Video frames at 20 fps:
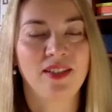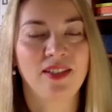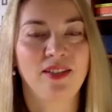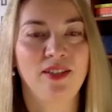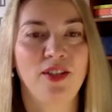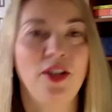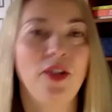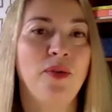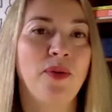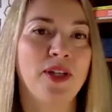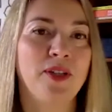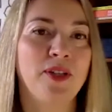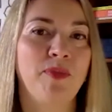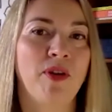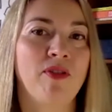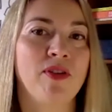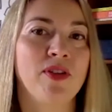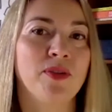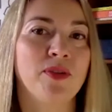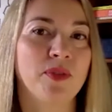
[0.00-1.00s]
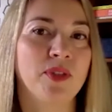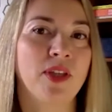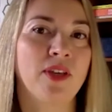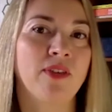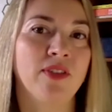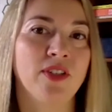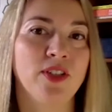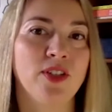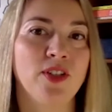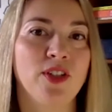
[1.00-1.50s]
new experience was
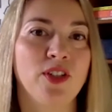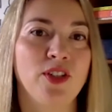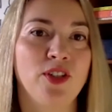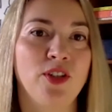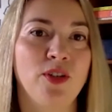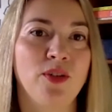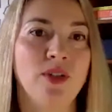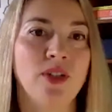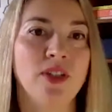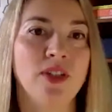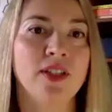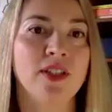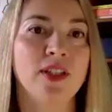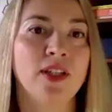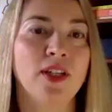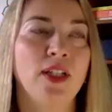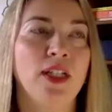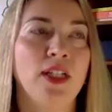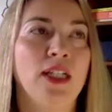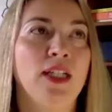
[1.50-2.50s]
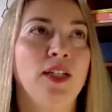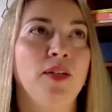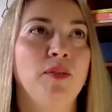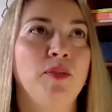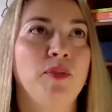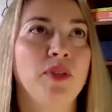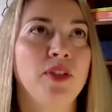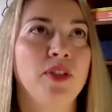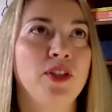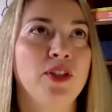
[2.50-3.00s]
given to the students.
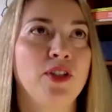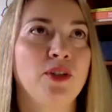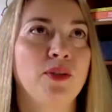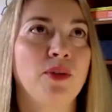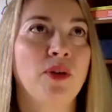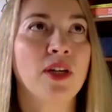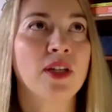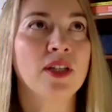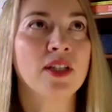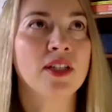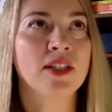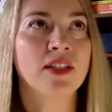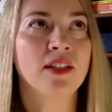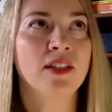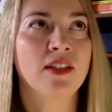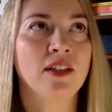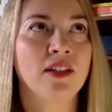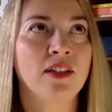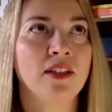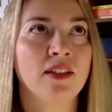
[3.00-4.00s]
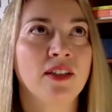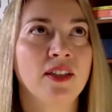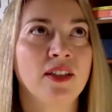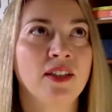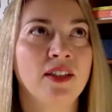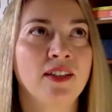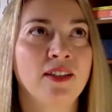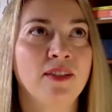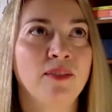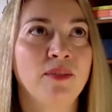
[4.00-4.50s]
But to answer,
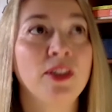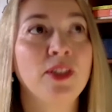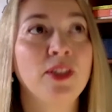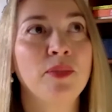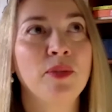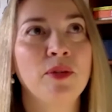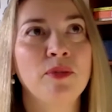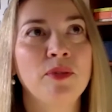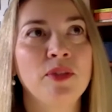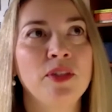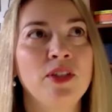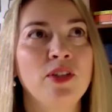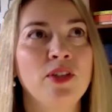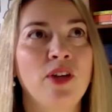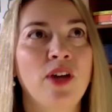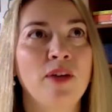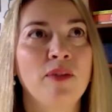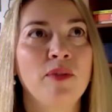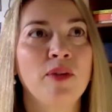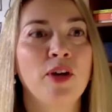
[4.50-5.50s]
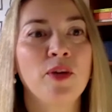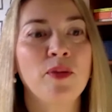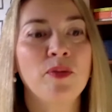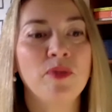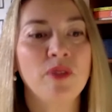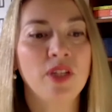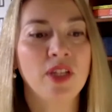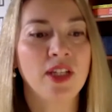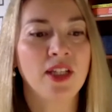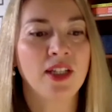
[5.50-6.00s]
at the moment, I'm
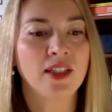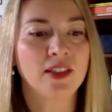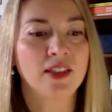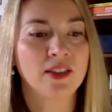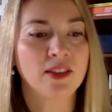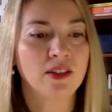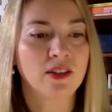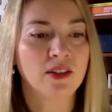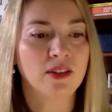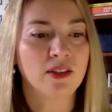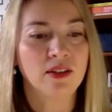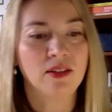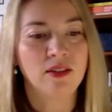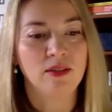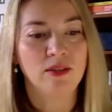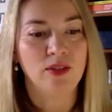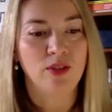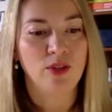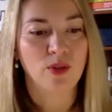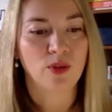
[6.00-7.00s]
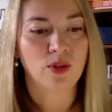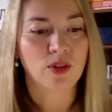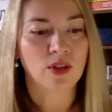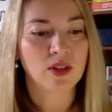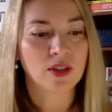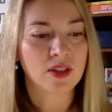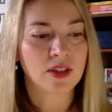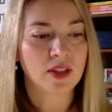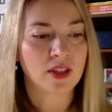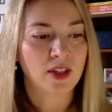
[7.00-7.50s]
opening the
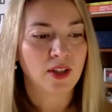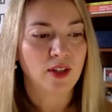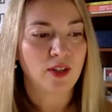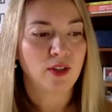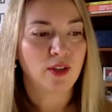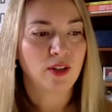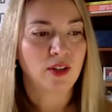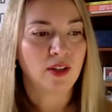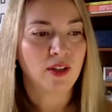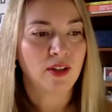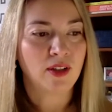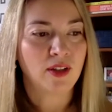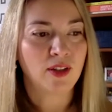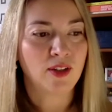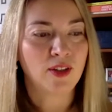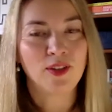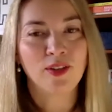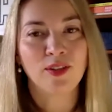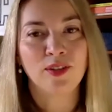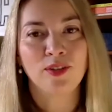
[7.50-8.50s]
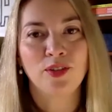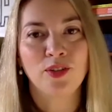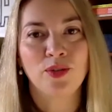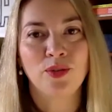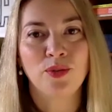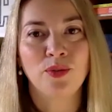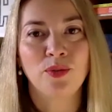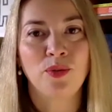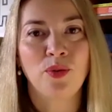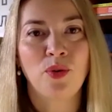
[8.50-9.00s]
doors
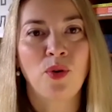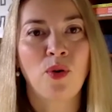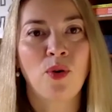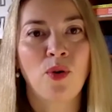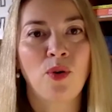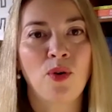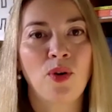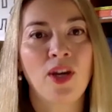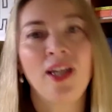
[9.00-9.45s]
to all